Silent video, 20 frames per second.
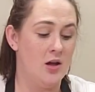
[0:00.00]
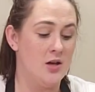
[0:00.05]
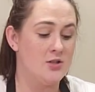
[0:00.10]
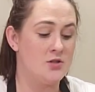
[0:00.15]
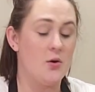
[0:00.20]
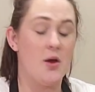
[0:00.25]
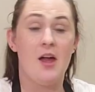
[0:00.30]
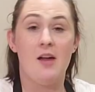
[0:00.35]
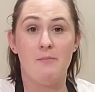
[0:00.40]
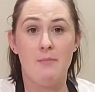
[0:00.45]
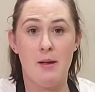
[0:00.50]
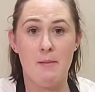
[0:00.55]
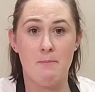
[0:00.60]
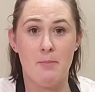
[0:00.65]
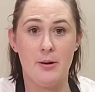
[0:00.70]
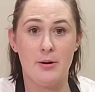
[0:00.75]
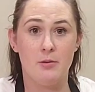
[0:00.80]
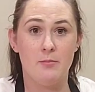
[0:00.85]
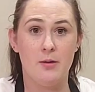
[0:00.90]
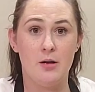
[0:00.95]
So I have my
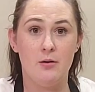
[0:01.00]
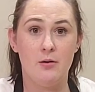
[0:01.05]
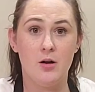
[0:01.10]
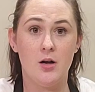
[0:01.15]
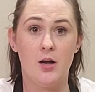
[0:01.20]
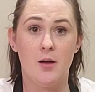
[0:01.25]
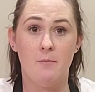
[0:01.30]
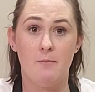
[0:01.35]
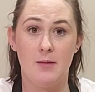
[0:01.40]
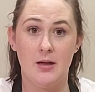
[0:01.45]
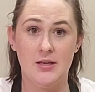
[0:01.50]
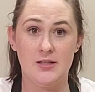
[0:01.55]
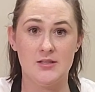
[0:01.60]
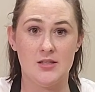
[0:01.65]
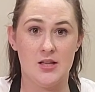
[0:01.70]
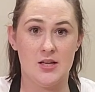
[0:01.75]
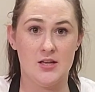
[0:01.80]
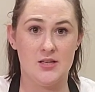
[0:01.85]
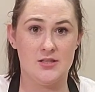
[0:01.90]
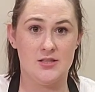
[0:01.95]
buttermilk mix
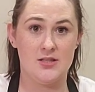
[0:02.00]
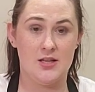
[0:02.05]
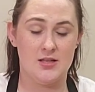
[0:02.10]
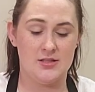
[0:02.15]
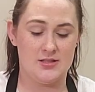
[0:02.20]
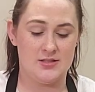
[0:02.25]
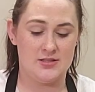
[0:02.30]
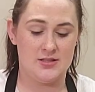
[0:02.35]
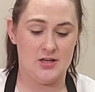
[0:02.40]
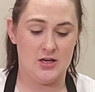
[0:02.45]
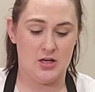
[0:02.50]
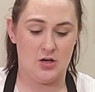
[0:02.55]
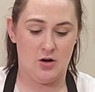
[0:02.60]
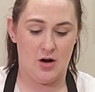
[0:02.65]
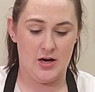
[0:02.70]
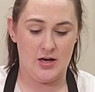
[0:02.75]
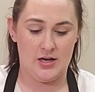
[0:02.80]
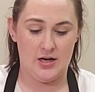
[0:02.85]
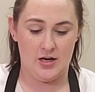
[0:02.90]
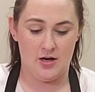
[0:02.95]
that is sitting
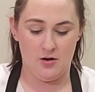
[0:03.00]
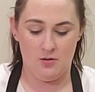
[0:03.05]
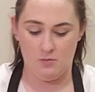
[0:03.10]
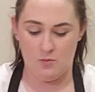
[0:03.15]
right here,